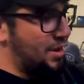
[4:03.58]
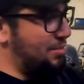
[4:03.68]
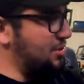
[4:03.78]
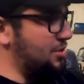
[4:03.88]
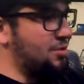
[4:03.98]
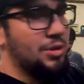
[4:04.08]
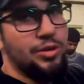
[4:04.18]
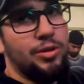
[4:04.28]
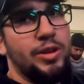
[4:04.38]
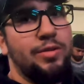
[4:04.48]
maybe just do a
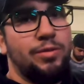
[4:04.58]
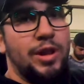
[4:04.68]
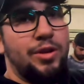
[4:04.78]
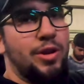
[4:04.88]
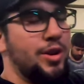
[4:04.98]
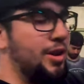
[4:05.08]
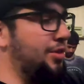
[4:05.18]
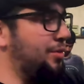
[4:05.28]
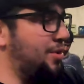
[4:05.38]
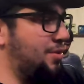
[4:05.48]
little lift later on down
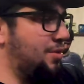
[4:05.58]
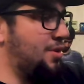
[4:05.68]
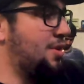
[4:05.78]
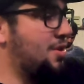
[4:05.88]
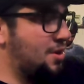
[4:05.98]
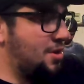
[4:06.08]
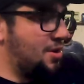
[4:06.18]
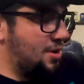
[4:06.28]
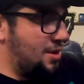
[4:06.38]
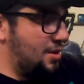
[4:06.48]
the road.
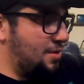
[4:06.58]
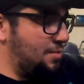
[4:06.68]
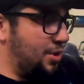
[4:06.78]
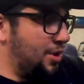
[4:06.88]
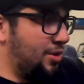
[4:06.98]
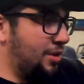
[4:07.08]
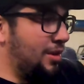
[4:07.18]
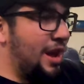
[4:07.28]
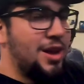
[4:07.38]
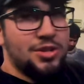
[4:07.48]
But other than
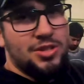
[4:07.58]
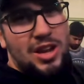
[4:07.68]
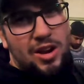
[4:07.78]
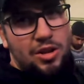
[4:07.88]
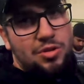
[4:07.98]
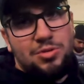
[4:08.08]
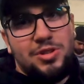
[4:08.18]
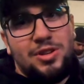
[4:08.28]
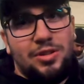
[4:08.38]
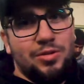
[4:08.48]
that, just kind of use
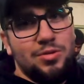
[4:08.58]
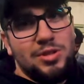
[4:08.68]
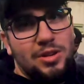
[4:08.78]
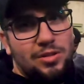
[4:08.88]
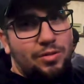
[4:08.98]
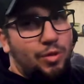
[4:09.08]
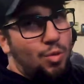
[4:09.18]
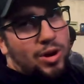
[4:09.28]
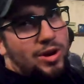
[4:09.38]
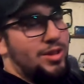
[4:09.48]
it, cruise it for
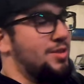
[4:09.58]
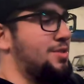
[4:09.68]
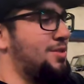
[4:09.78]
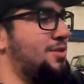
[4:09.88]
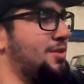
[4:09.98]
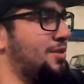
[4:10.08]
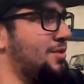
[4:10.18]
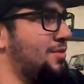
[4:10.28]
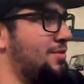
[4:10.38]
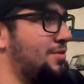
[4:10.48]
what it is, you
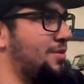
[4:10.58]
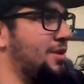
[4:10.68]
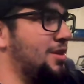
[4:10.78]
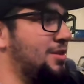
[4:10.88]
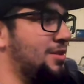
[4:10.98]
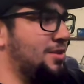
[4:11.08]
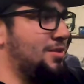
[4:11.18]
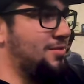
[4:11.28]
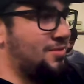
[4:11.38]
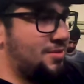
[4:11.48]
know. It's
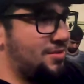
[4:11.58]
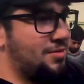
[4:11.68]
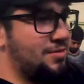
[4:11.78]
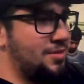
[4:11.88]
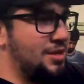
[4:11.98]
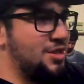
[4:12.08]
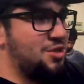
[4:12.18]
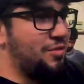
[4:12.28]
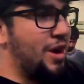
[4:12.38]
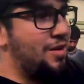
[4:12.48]
a
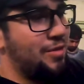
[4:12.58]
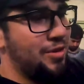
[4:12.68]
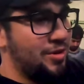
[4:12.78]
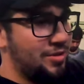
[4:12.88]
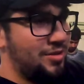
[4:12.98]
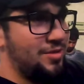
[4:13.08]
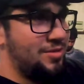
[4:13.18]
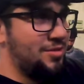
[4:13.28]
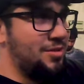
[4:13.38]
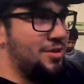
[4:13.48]
survivor. And
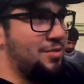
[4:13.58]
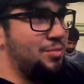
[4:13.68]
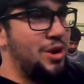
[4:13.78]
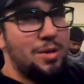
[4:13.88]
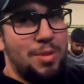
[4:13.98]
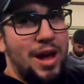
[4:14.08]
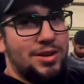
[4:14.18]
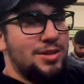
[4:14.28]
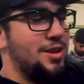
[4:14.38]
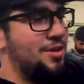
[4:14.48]
you know, bring it back
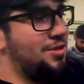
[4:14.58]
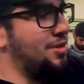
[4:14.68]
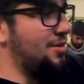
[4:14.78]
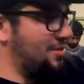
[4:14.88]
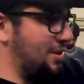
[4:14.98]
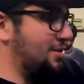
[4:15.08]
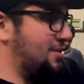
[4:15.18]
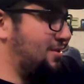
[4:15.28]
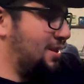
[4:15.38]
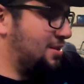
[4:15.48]
to health, and that's
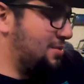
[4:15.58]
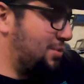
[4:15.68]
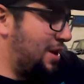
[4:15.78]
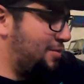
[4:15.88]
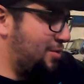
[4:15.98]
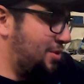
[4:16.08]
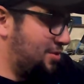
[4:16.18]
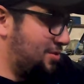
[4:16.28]
the plan for it.